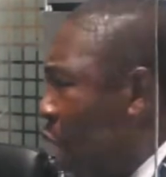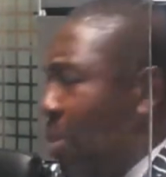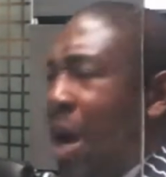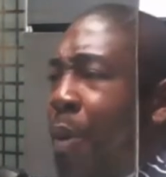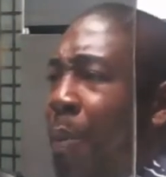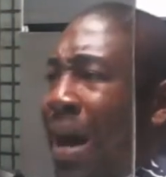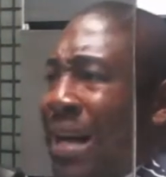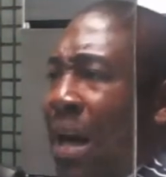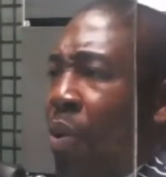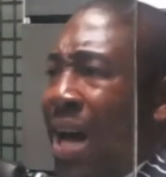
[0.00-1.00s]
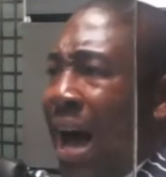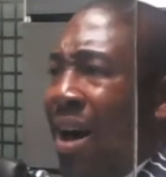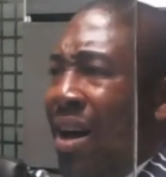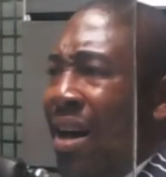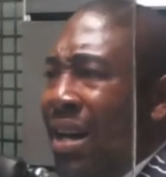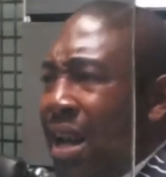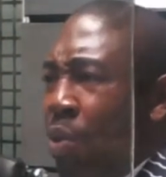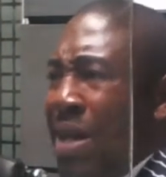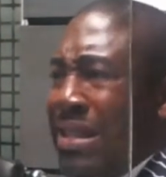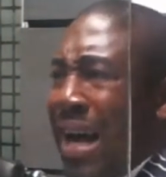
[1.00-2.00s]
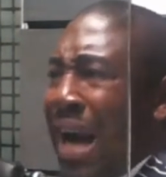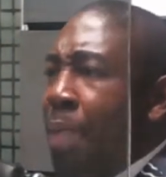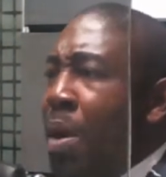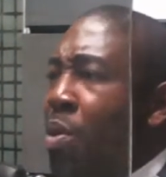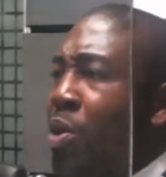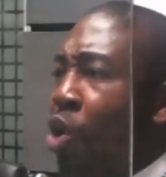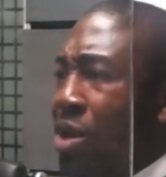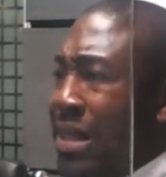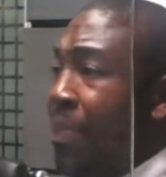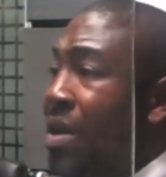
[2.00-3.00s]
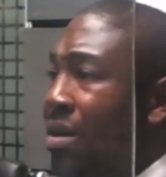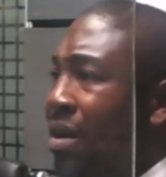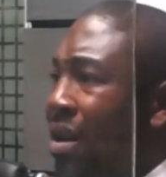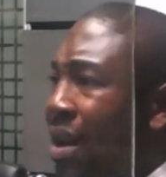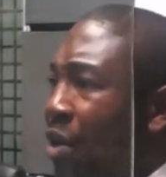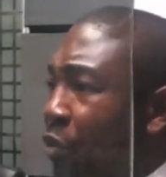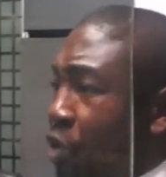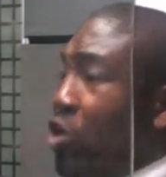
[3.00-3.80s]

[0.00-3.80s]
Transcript: I'm in a propaganda way. Now, wait, Kakara Bemu, because Sebi, for